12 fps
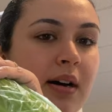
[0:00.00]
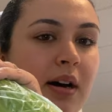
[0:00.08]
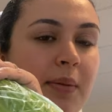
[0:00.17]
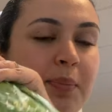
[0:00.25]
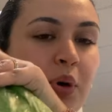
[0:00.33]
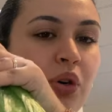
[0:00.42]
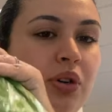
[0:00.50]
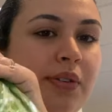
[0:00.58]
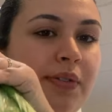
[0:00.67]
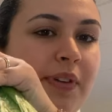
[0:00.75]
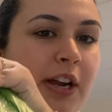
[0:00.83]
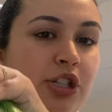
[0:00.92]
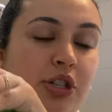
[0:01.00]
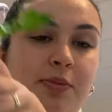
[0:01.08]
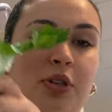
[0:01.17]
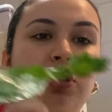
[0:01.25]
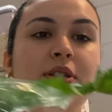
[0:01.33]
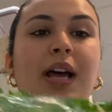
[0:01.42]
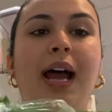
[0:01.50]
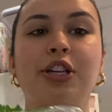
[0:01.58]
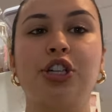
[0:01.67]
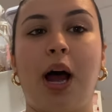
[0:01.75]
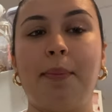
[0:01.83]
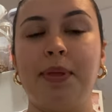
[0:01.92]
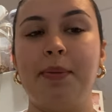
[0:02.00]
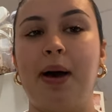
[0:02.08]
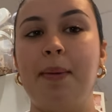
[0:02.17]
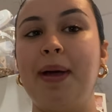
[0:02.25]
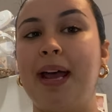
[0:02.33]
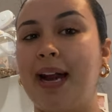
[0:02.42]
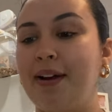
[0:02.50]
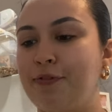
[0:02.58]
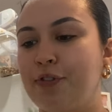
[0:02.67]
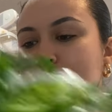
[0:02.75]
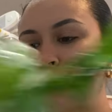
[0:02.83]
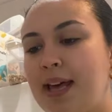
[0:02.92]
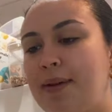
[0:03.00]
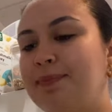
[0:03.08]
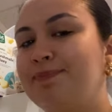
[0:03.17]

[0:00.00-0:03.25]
bulk vegetables, I chop them up, and I freeze them